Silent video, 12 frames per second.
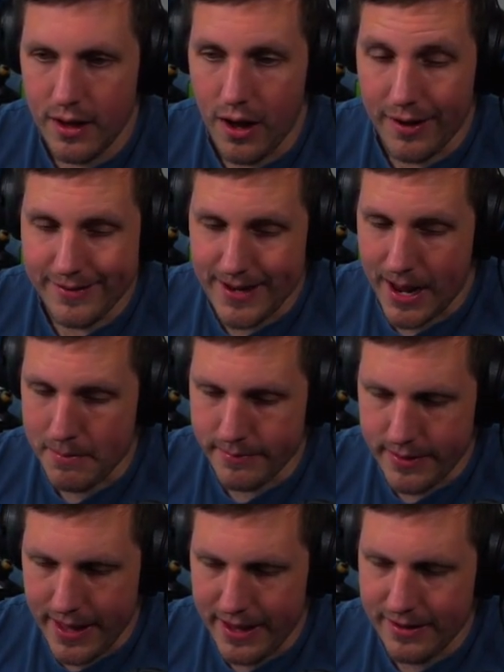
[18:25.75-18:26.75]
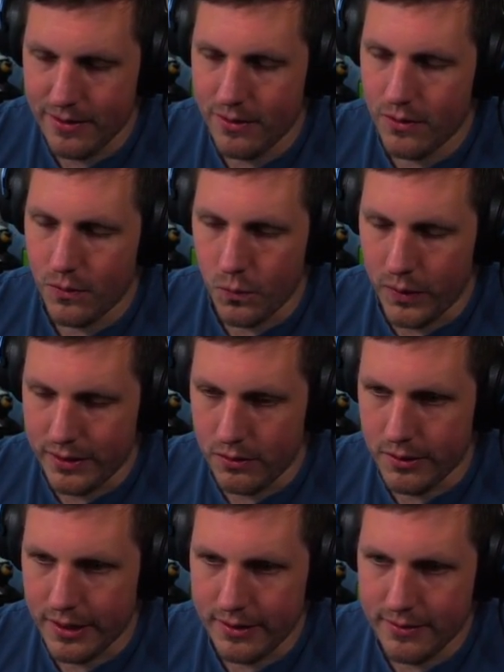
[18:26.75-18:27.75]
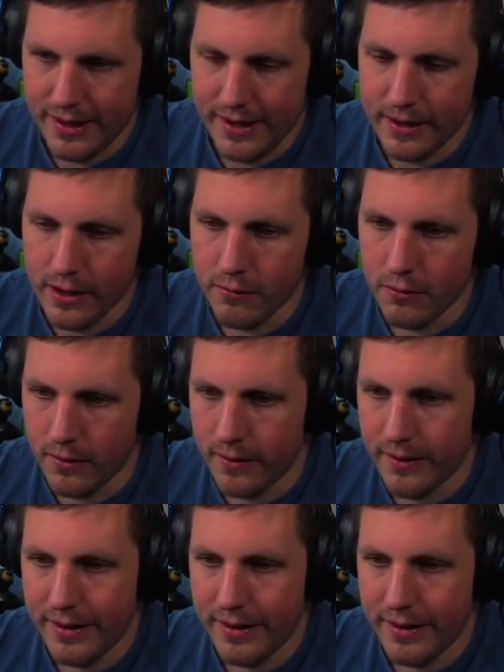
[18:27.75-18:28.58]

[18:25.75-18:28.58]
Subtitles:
On top of that, when you get takeover,